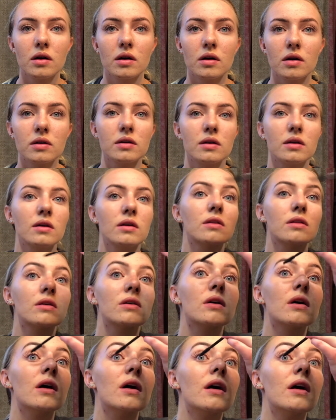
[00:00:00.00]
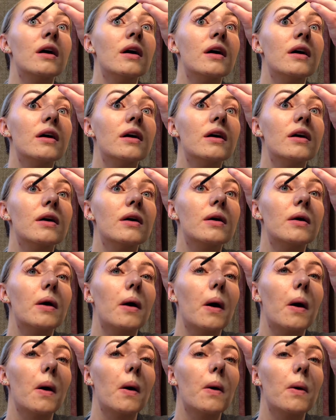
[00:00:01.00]
on either eye,
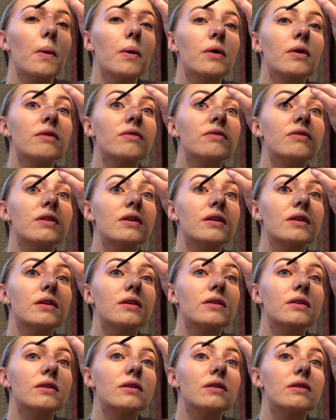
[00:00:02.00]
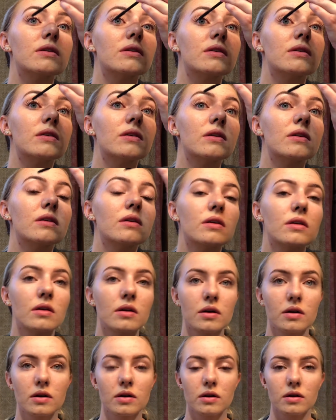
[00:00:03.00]
or if they need to
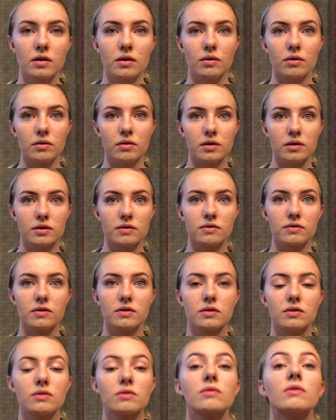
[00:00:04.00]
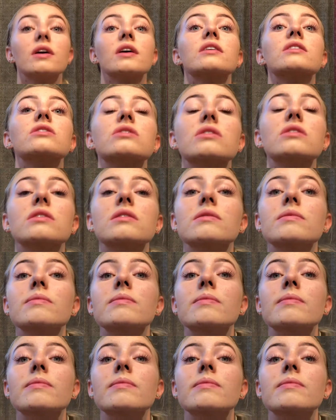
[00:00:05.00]
go a different direction.